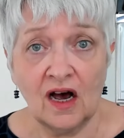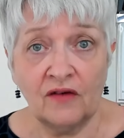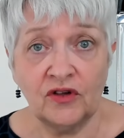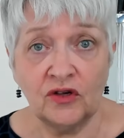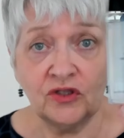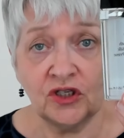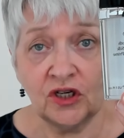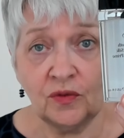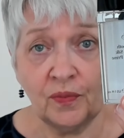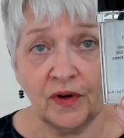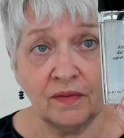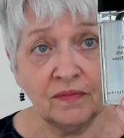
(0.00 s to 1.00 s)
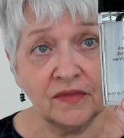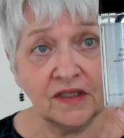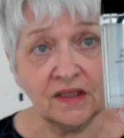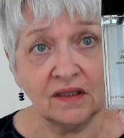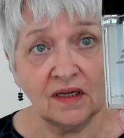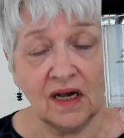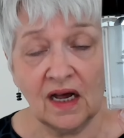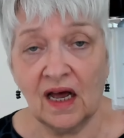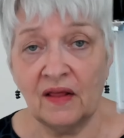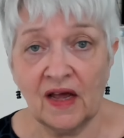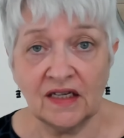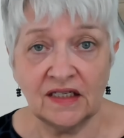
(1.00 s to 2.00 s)
I've used two pumps,
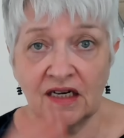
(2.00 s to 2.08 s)
and that's